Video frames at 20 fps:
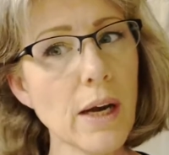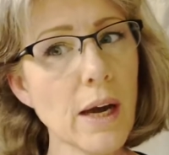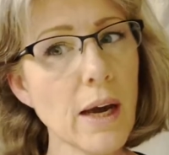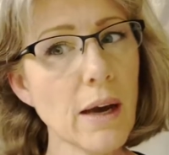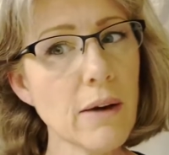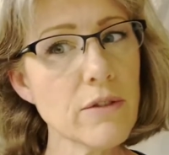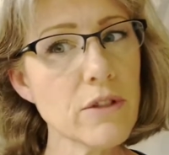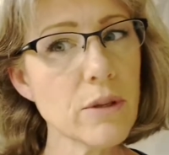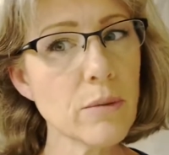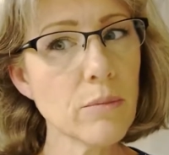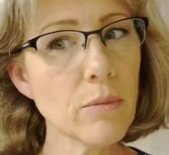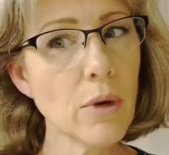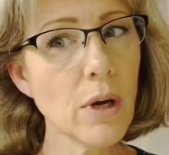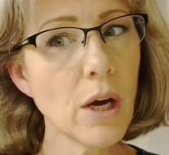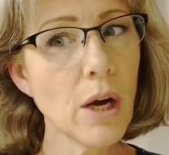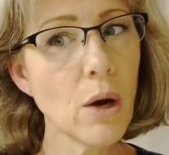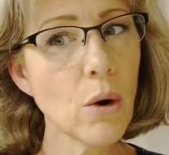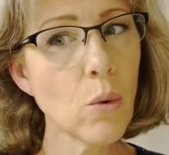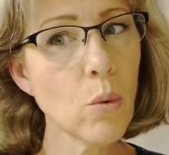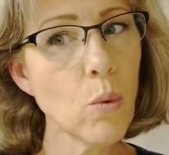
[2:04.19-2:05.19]
I have some
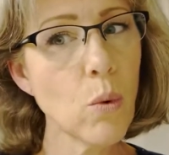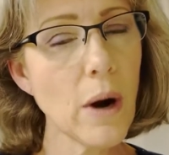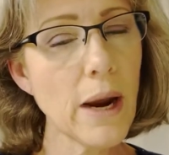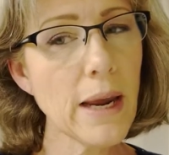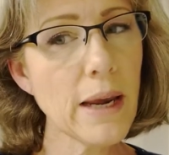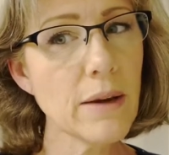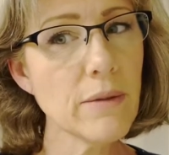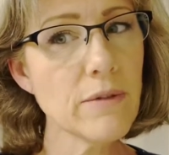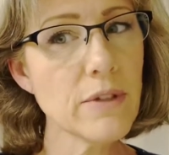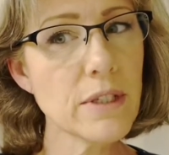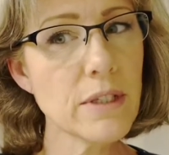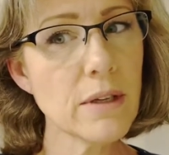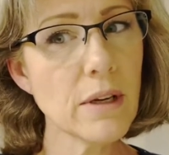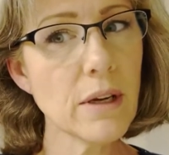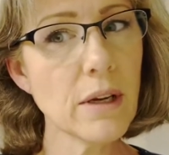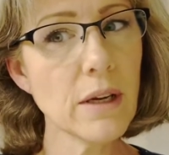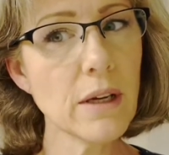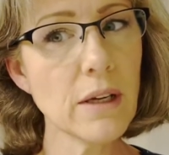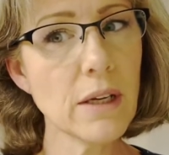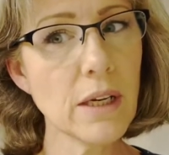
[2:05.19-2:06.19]
waves
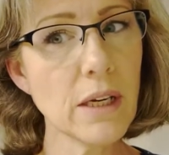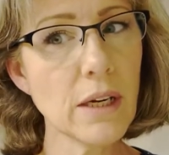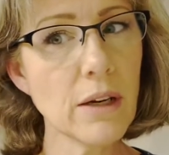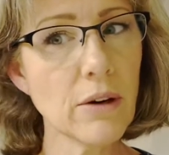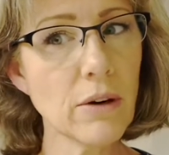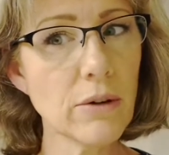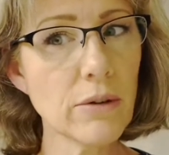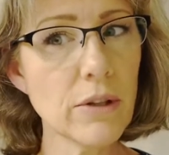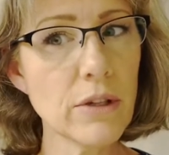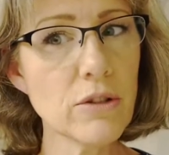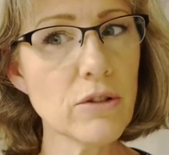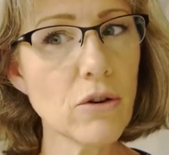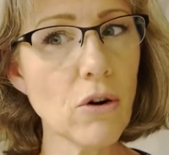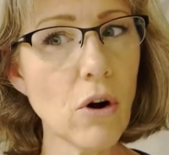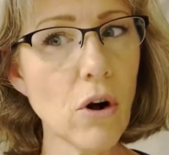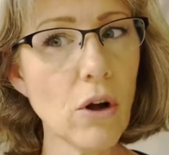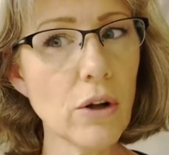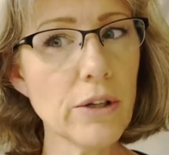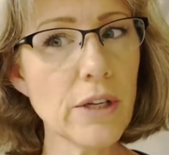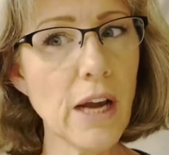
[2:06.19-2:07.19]
in here. These are
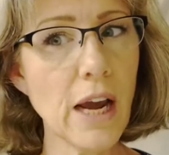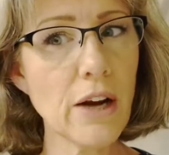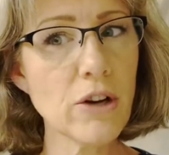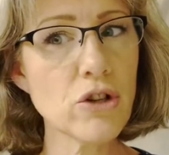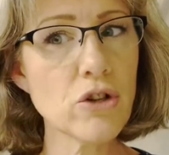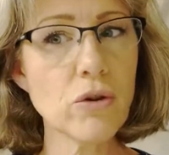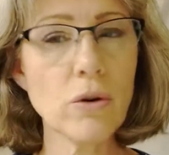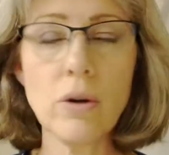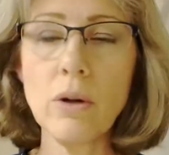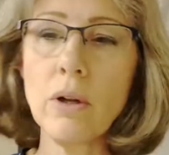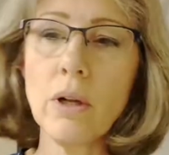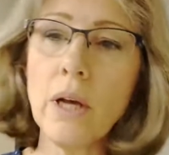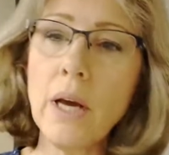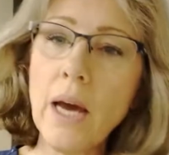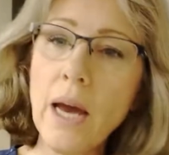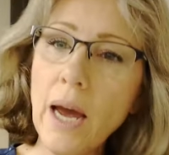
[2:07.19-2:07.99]
all natural.